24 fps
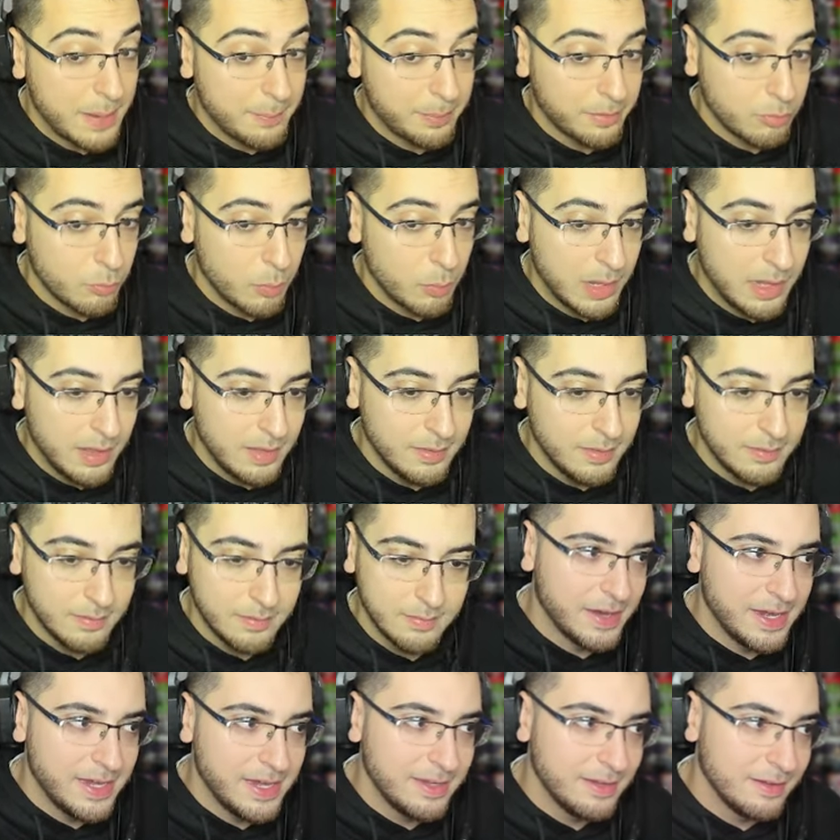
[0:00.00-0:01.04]
map as well.
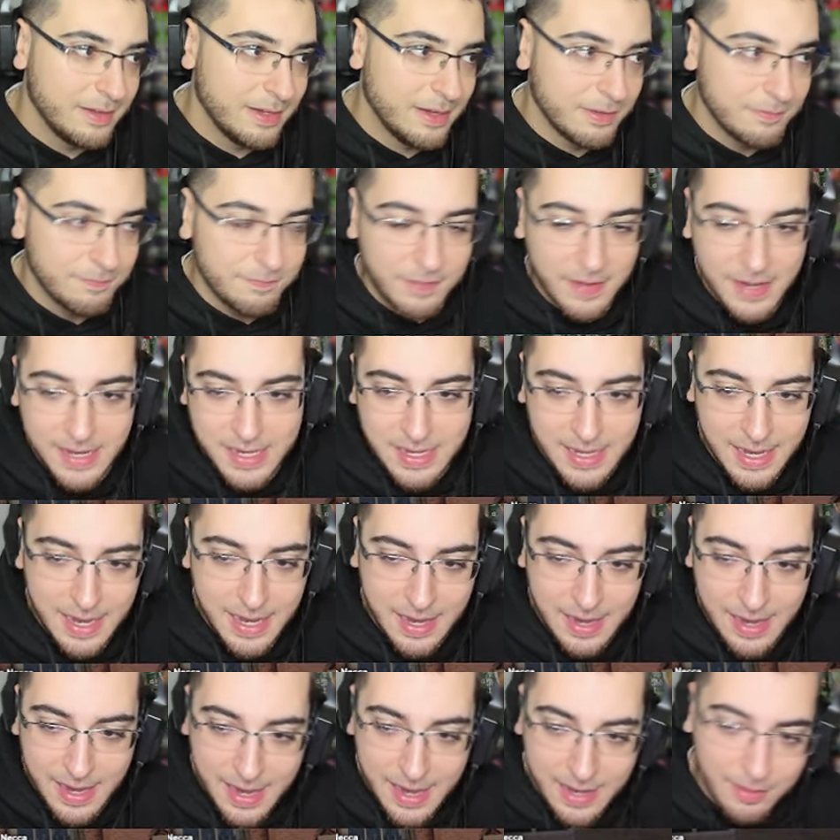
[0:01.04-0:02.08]
Fight, gunfight,
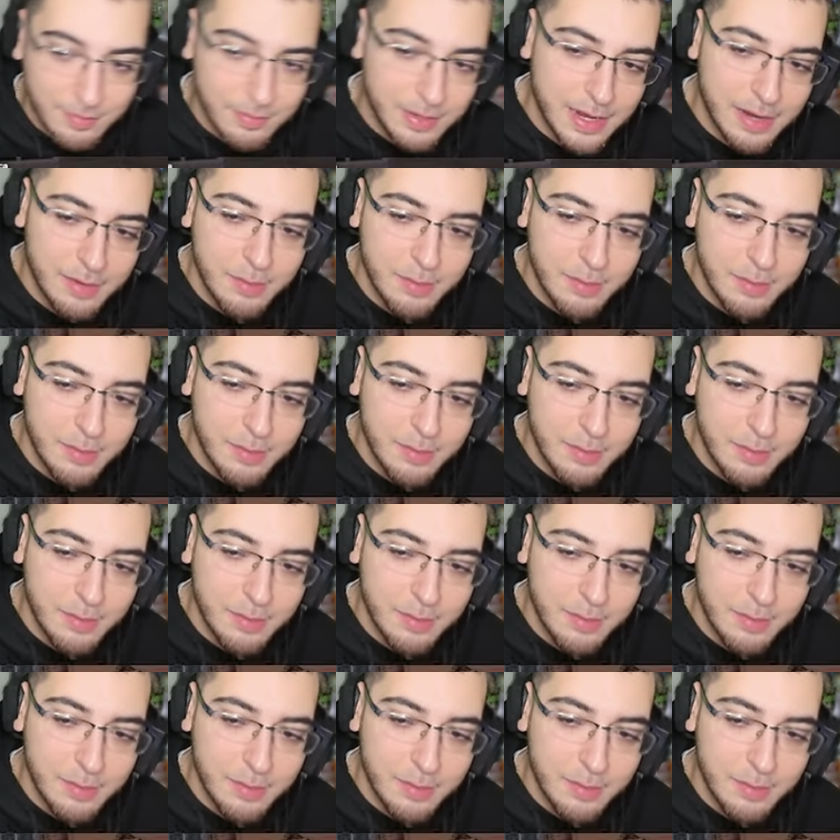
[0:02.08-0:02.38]
I don't